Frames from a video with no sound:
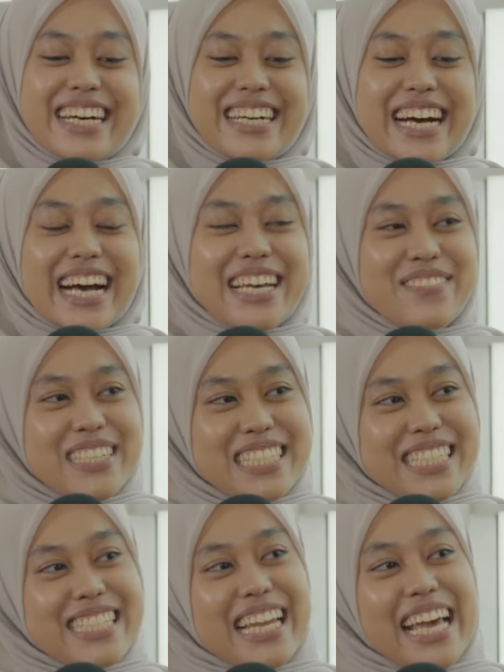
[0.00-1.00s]
I will
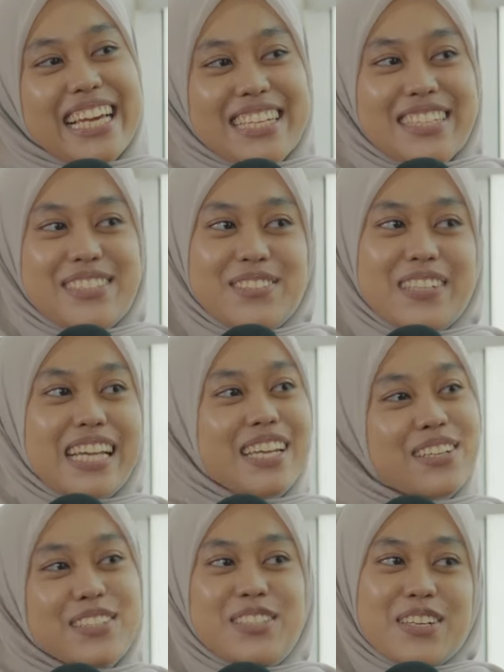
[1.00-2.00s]
just like do a
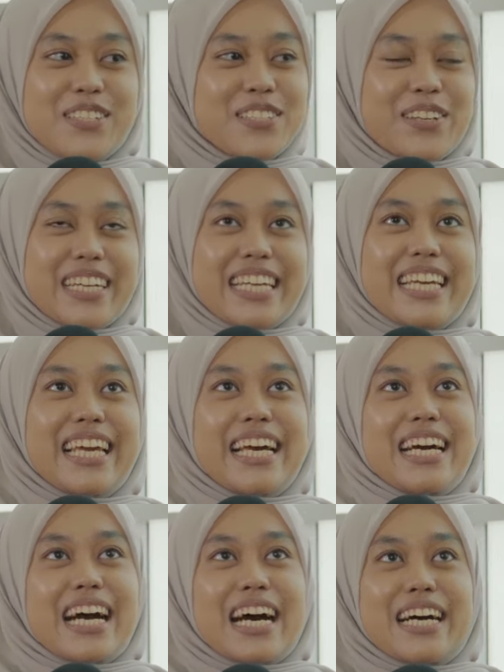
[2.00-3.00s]
long short story.
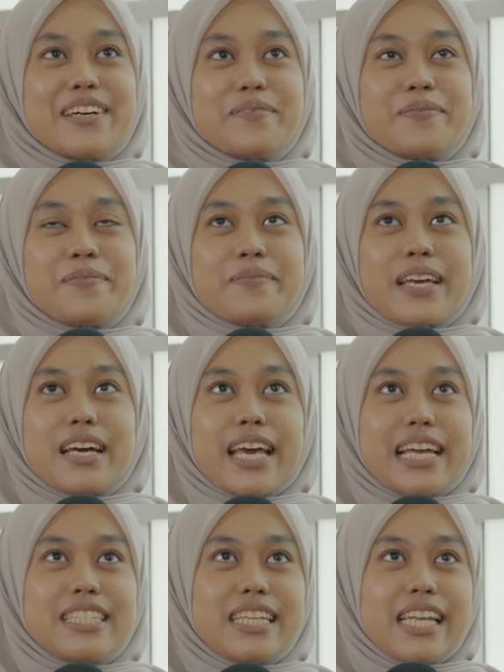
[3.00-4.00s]

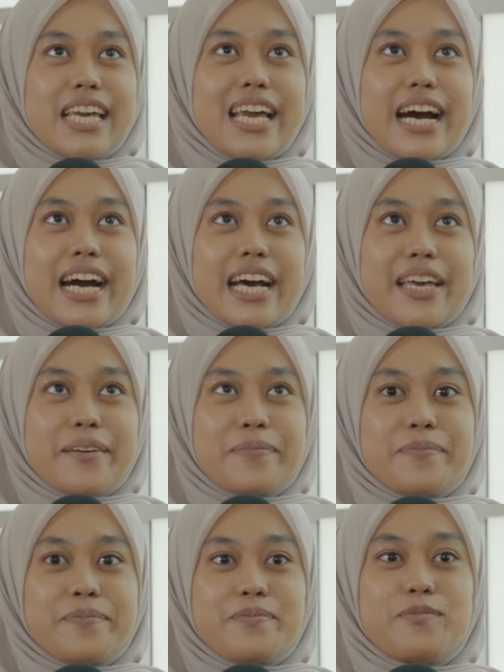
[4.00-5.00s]
Actually,
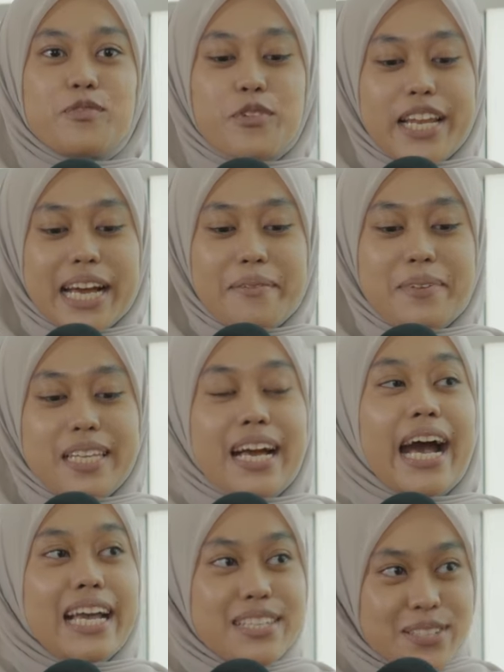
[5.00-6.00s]
when I'm in
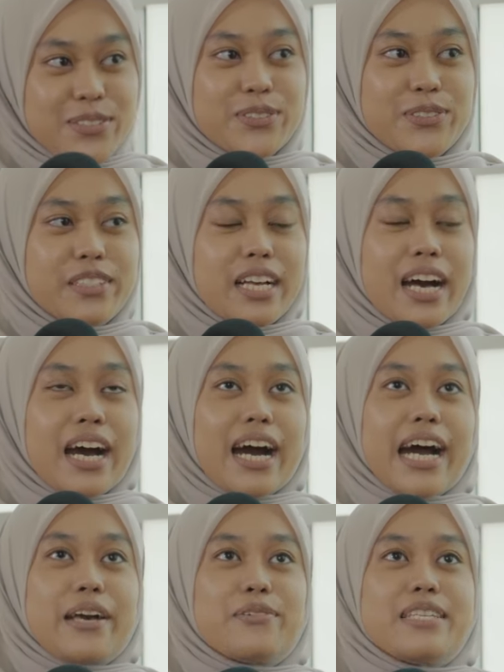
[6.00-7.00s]
high school,
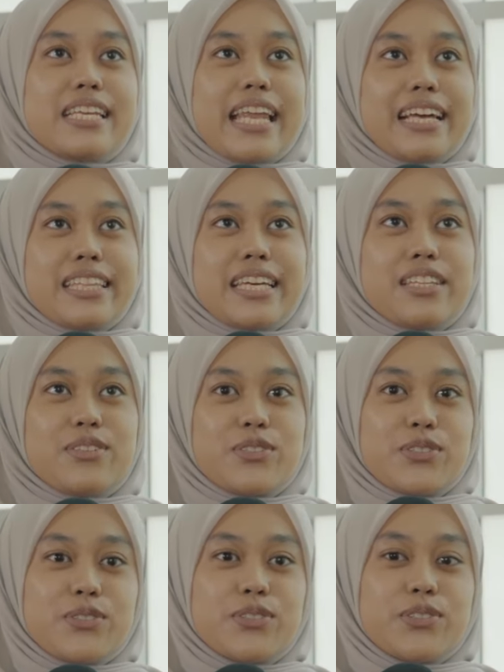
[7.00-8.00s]
I was selected to
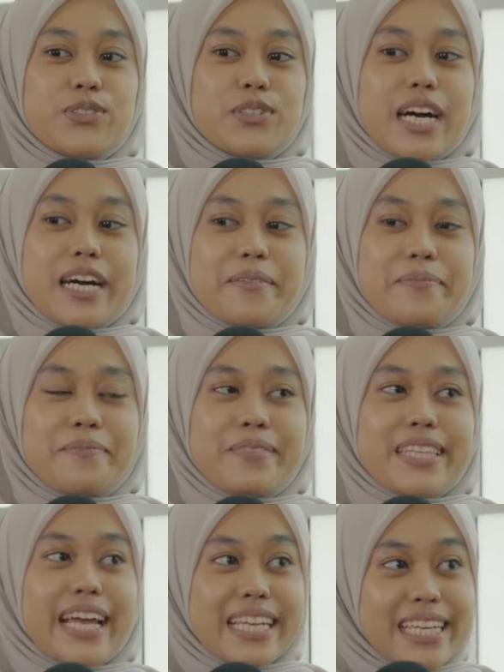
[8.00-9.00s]
do
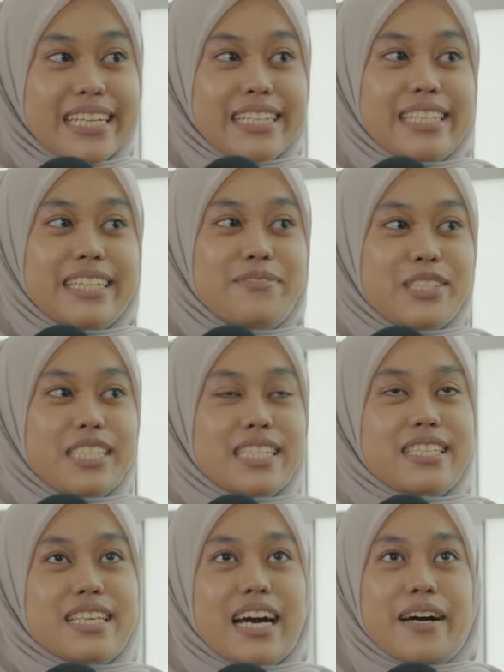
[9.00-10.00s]
technical, which
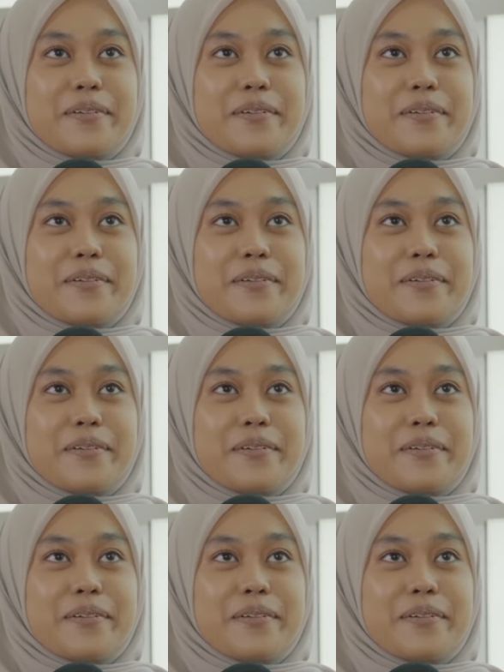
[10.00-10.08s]
is